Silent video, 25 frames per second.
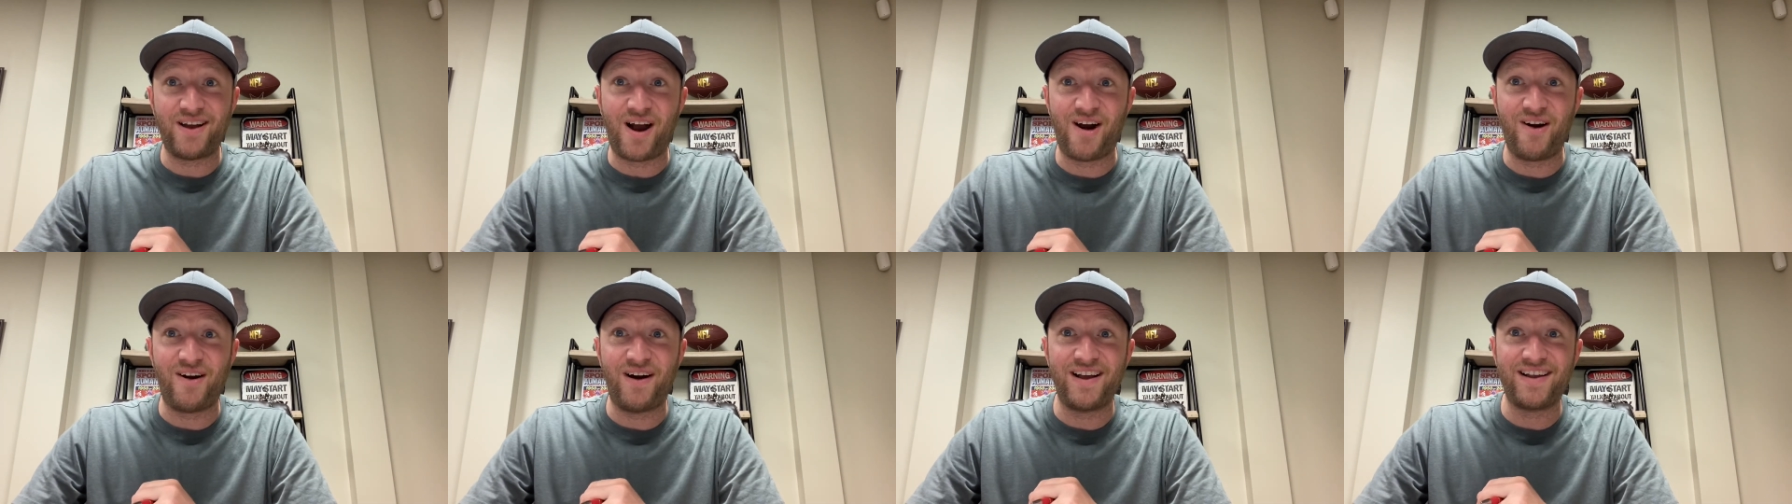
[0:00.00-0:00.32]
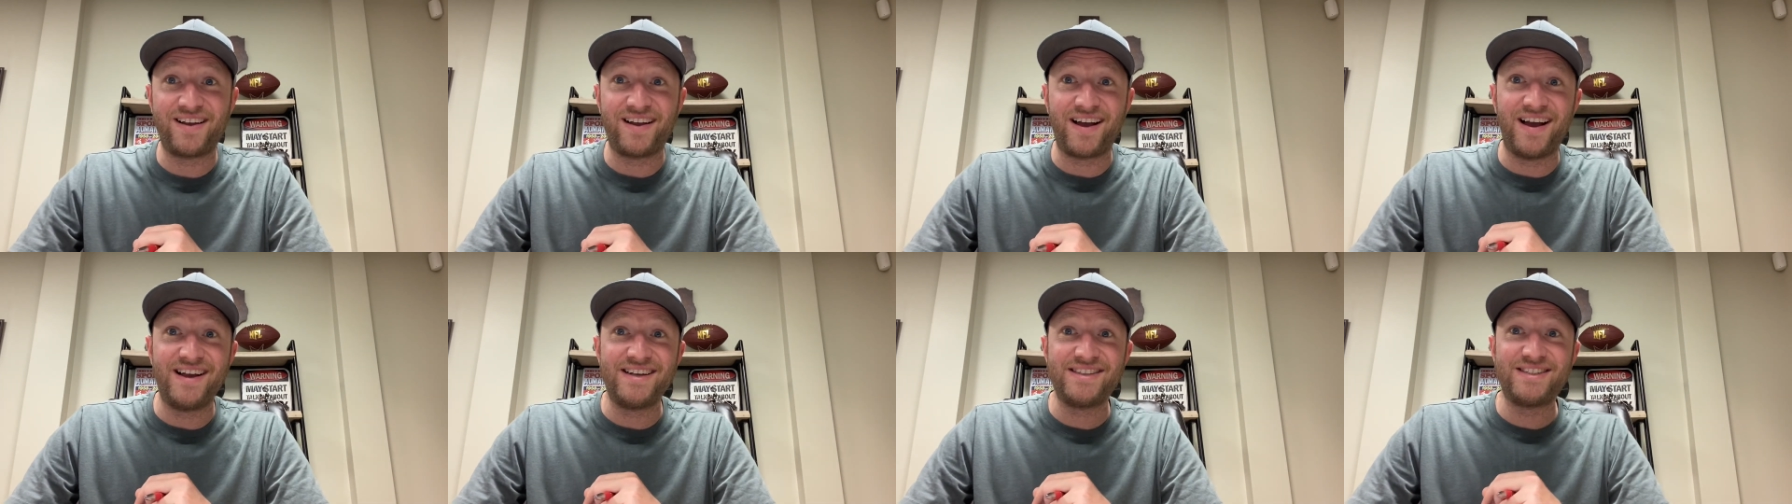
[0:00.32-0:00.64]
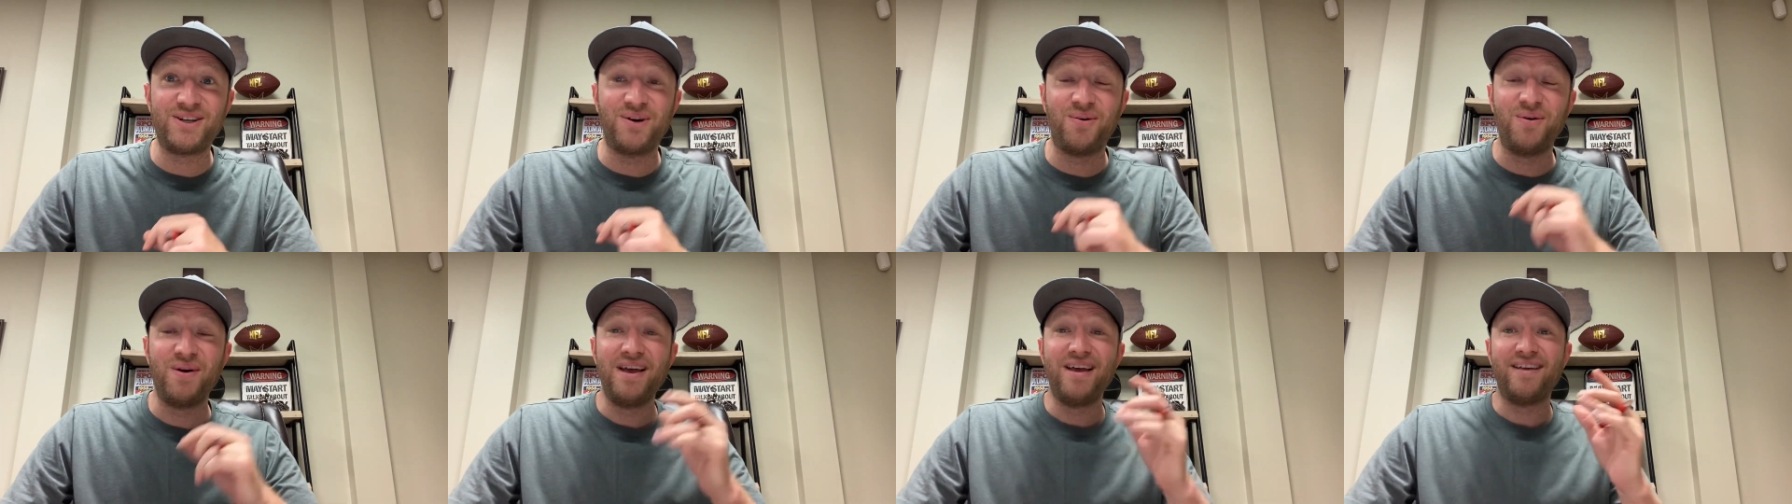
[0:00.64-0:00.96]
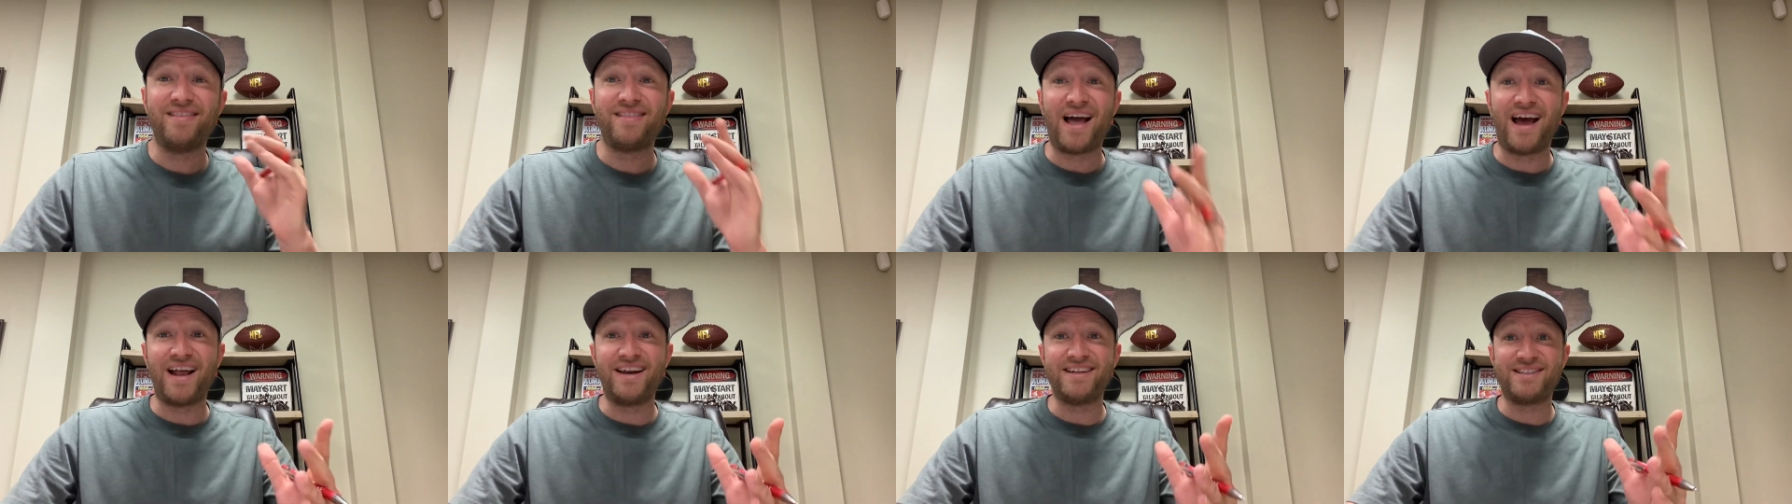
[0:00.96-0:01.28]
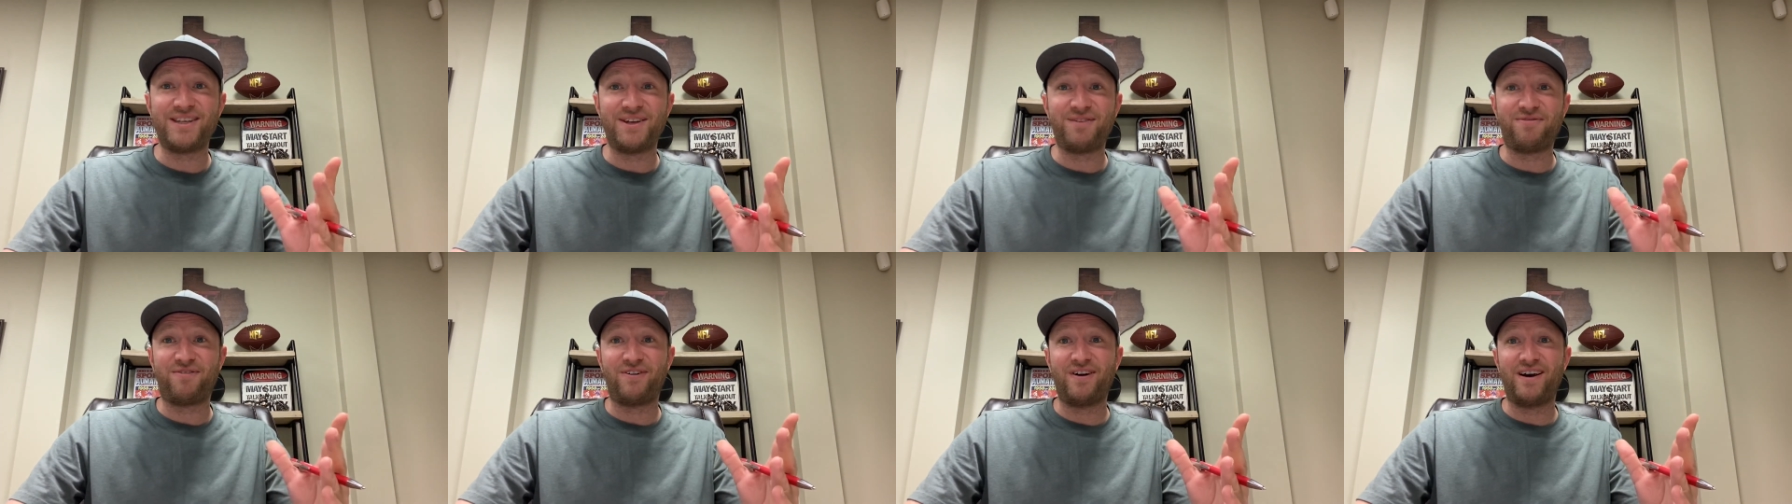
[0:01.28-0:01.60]
All right, guys. So that is
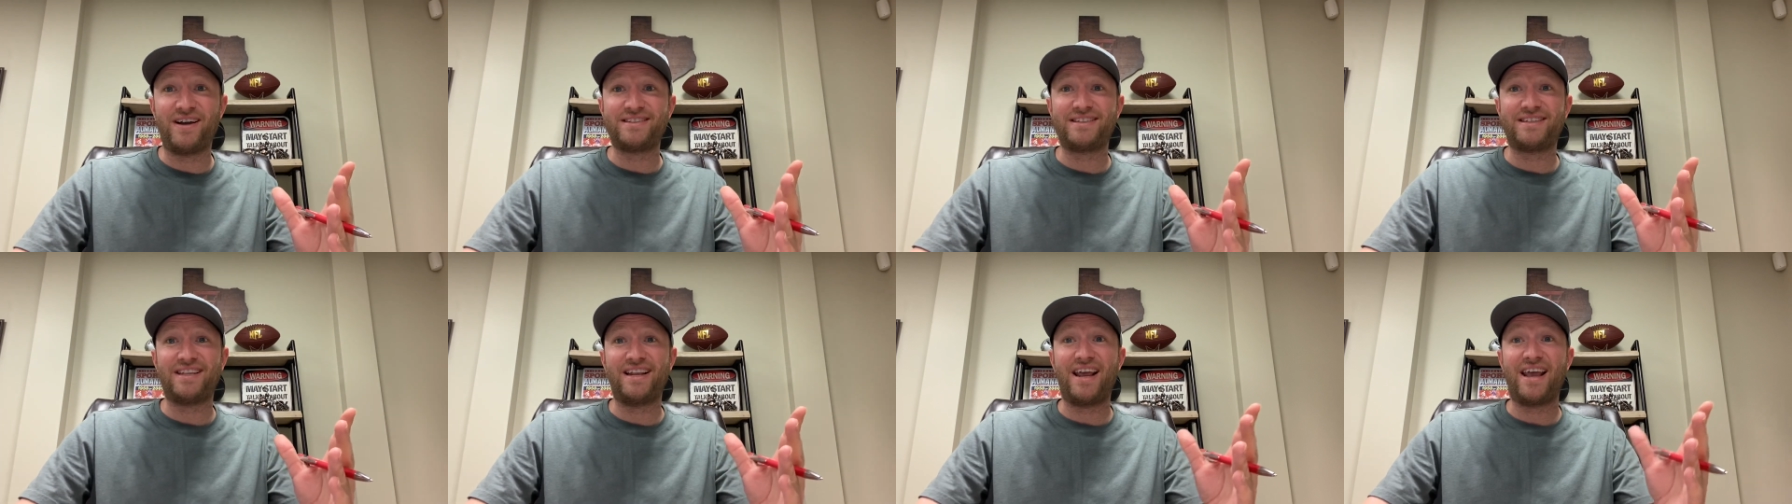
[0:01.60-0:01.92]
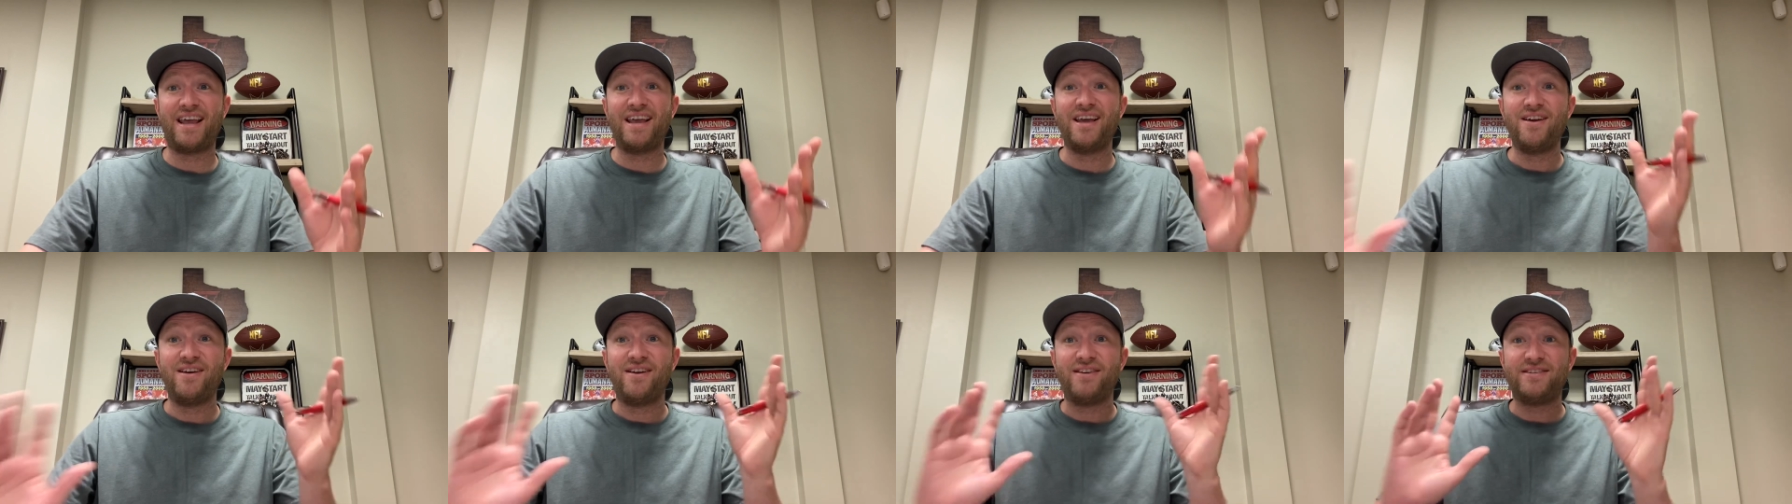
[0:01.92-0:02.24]
it for us today.